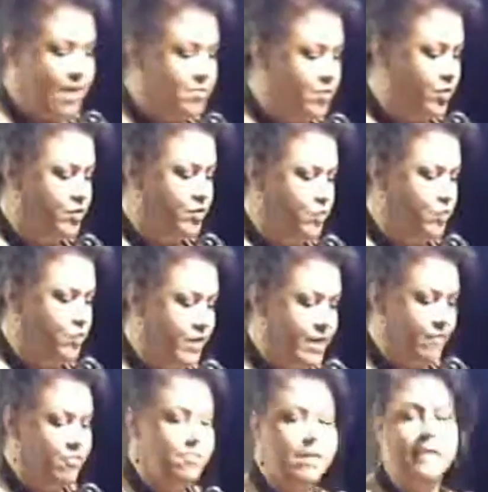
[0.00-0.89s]
and put
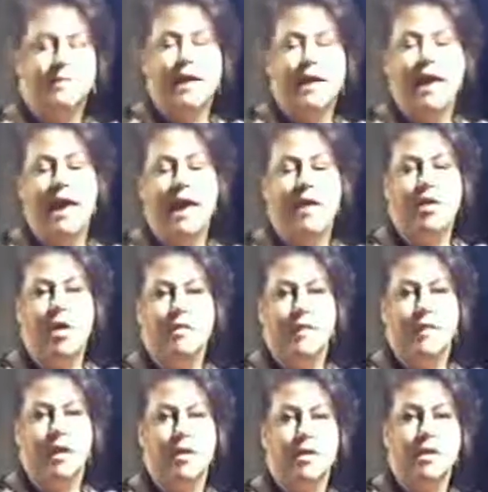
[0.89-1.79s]
whatever meat they had
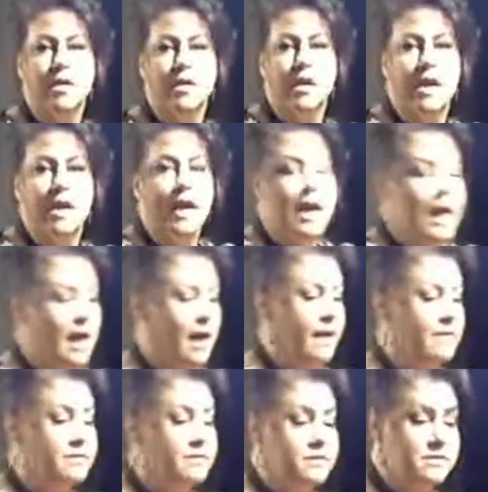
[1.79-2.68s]
on there,
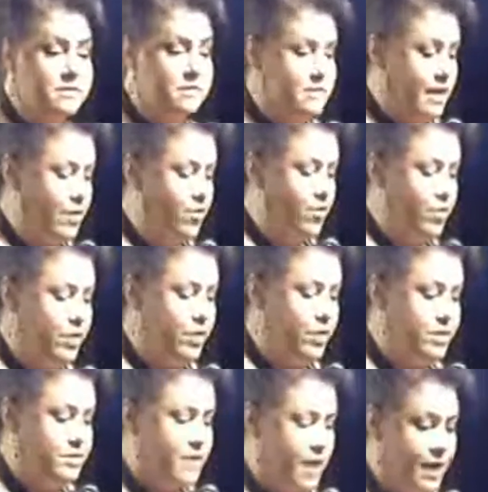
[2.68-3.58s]
and they
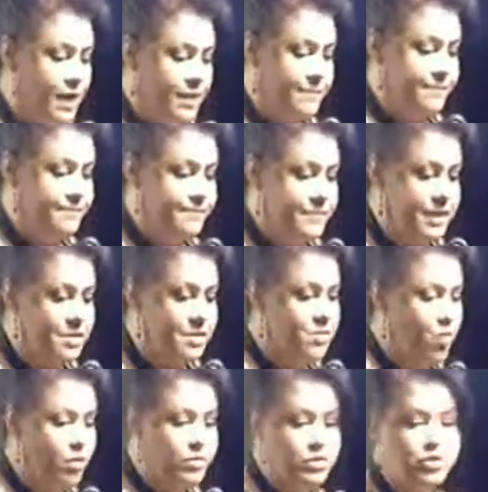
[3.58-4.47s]
would
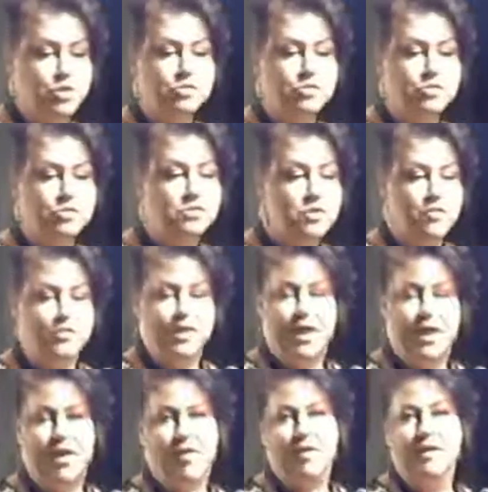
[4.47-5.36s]
then pour the juice
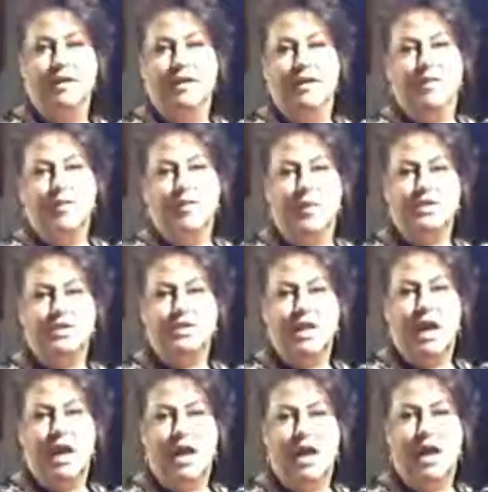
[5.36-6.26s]
over there,
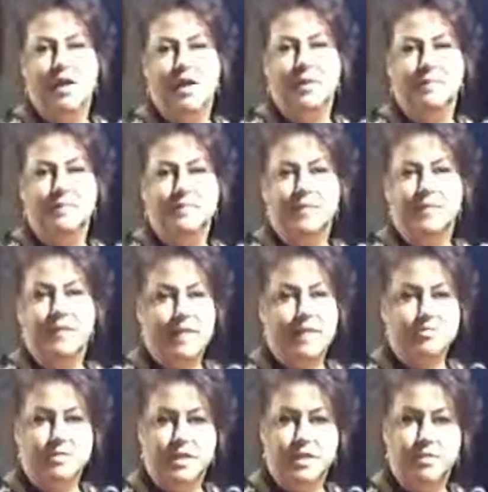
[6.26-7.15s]
which
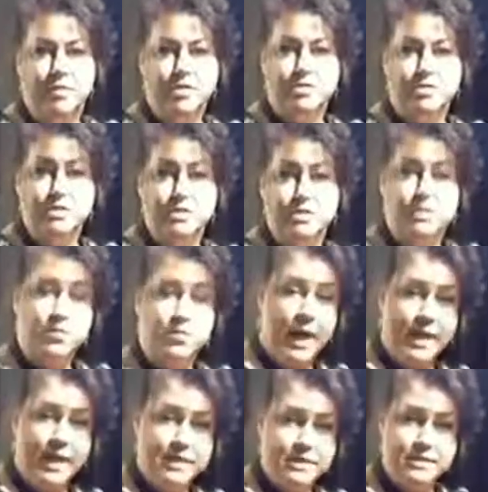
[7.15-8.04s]
that's what they would use as
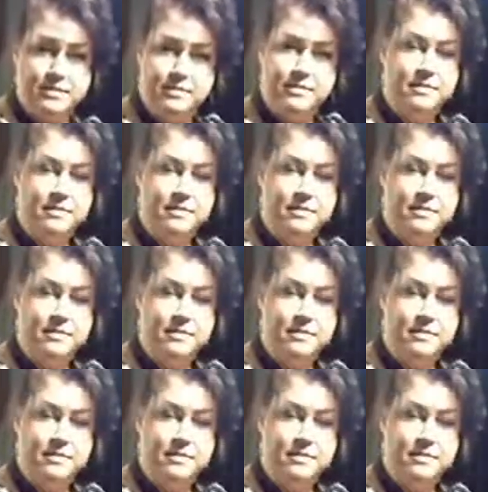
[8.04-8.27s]
a plate.